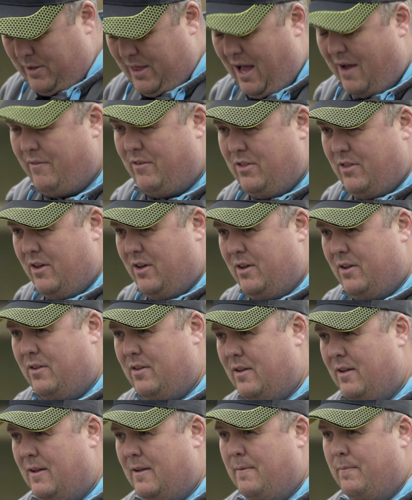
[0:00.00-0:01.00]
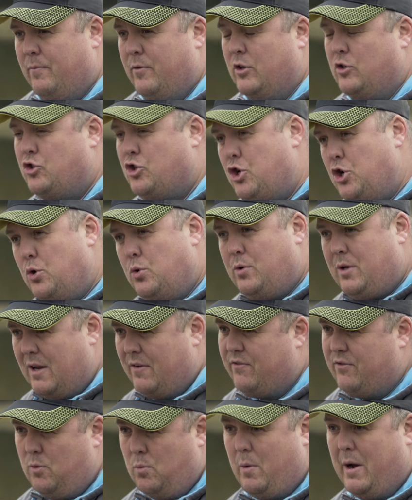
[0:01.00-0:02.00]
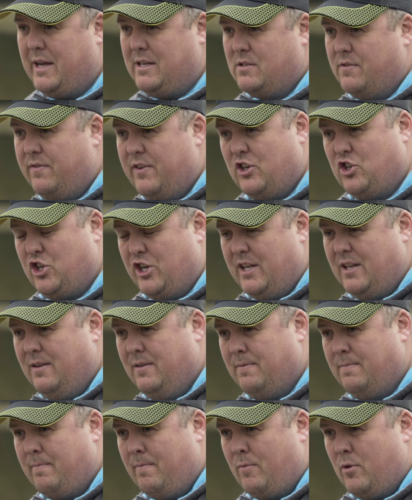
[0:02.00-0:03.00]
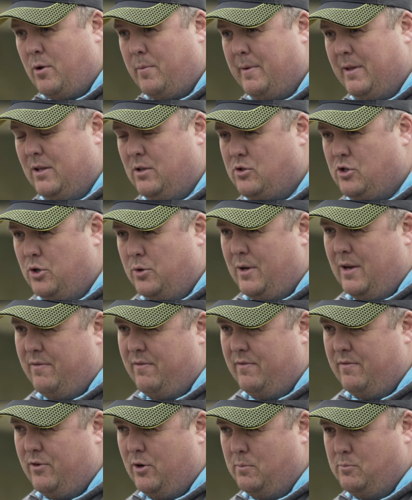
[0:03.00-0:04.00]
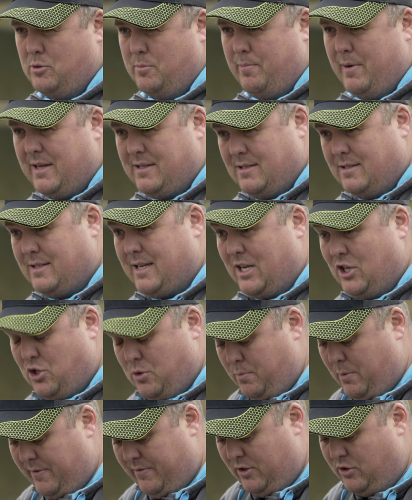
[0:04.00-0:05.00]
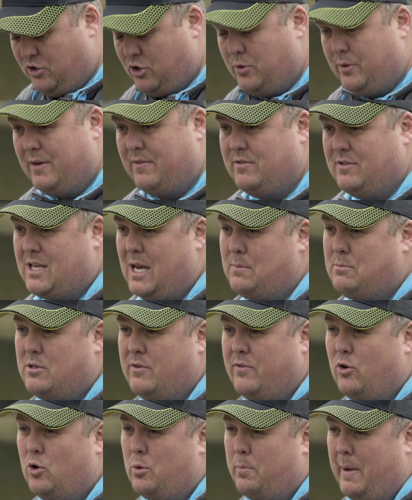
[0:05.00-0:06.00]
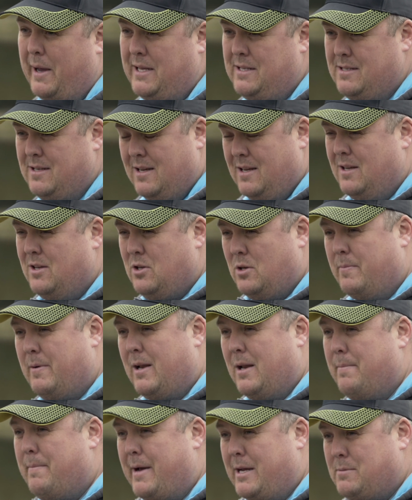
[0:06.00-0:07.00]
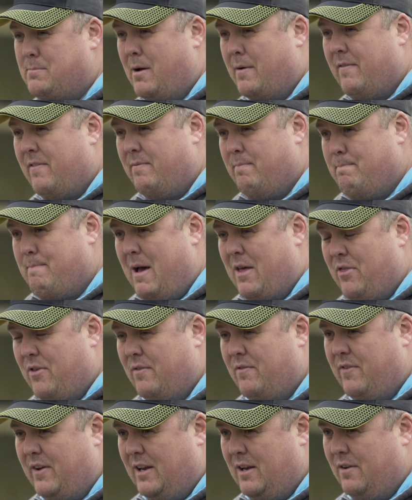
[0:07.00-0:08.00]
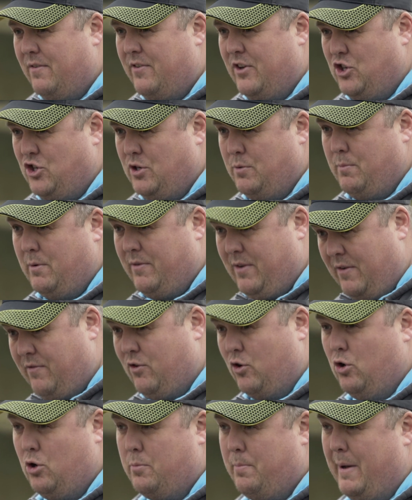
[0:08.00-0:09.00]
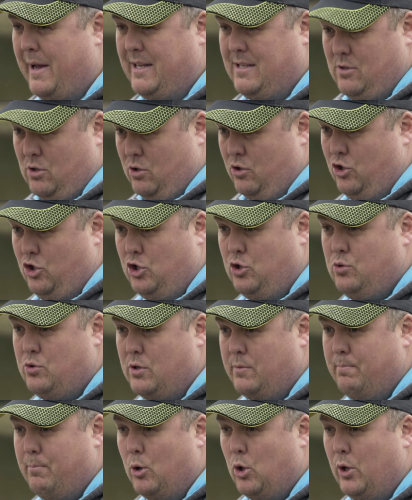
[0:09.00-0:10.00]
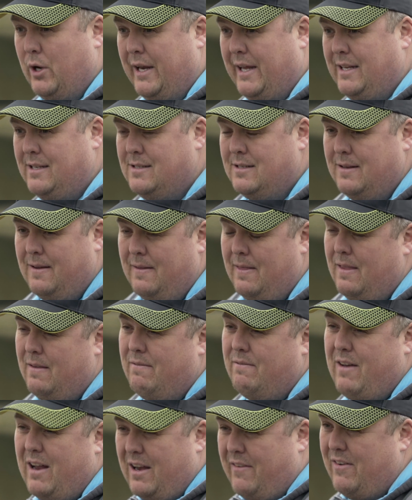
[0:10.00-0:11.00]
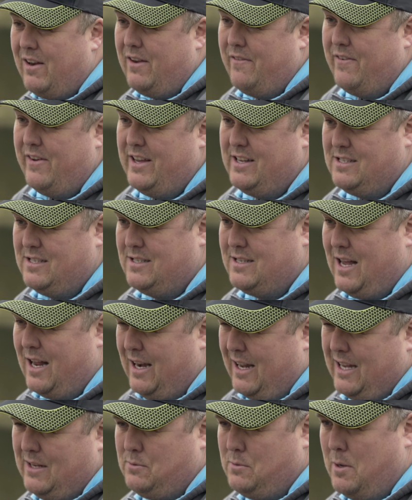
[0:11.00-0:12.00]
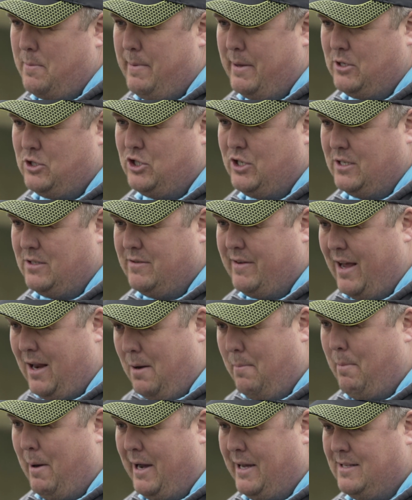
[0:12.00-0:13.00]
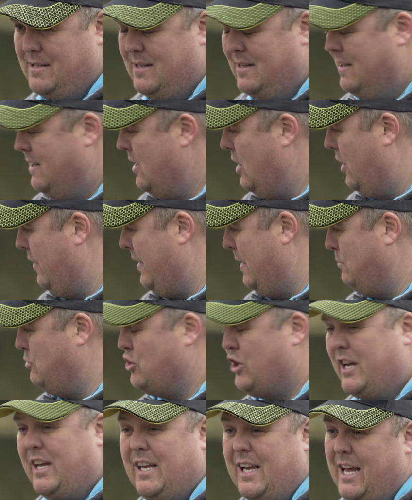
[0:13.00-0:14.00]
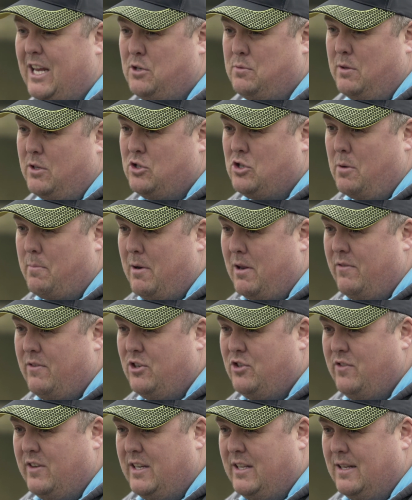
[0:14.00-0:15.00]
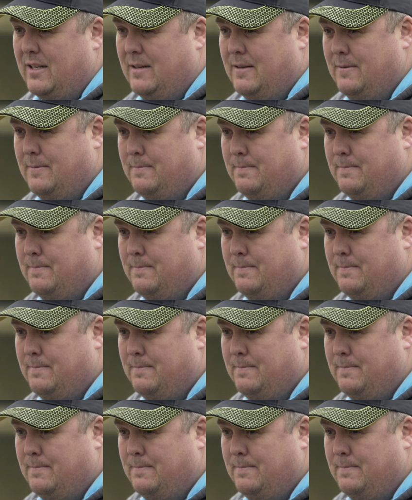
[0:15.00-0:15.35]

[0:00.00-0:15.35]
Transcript: with having the two different ways of fishing, I mean, the two different forms of presentation with the two different types of hook bait, I mean, it makes my method feeder fishing with different hook baits or using boilies very, very versatile and gives me a better chance of getting a bite on them tricky days when there's not many fish feeding.